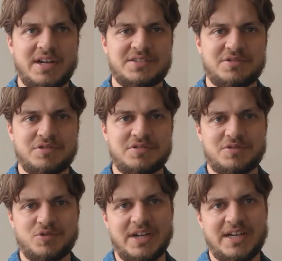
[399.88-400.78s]
legs
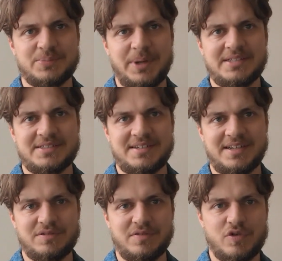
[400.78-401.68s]
good, 2 legs bad
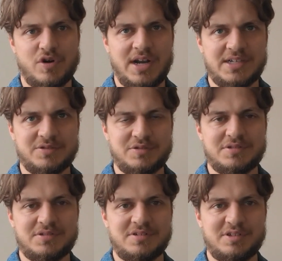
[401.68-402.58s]
into 4 legs
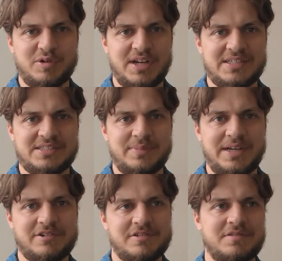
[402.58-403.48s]
good, 2 legs
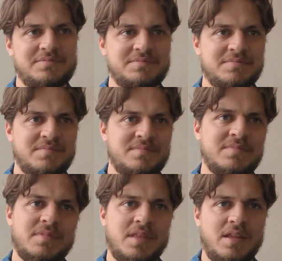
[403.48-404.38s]
better.
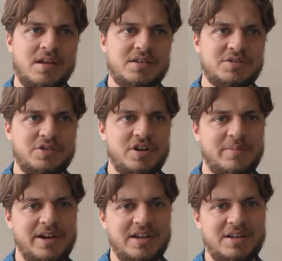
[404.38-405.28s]
So the
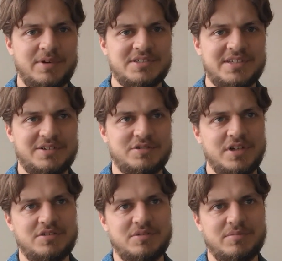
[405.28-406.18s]
other animals, they could
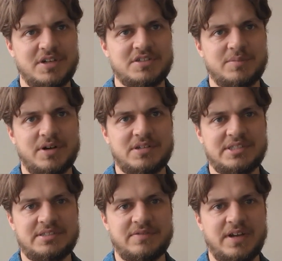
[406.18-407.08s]
not do much about
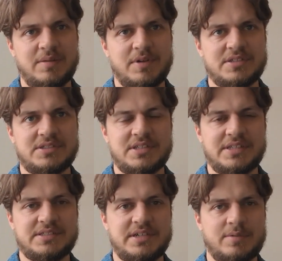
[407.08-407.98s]
these developments
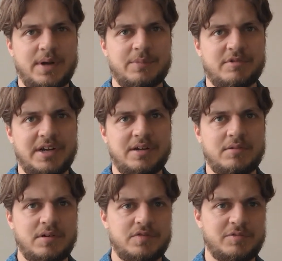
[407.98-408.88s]
since their memory
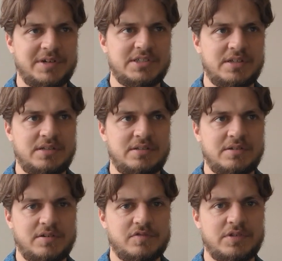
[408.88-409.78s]
of the
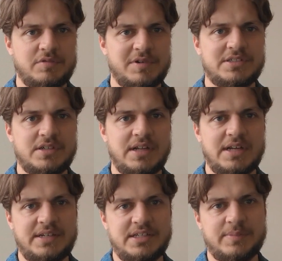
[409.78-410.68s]
original
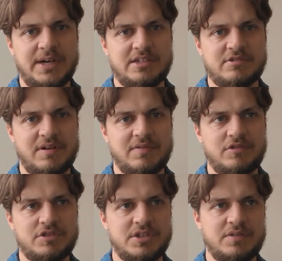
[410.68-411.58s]
ideas behind the
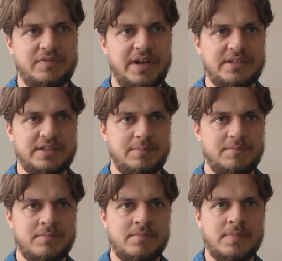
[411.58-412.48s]
revolution failed them.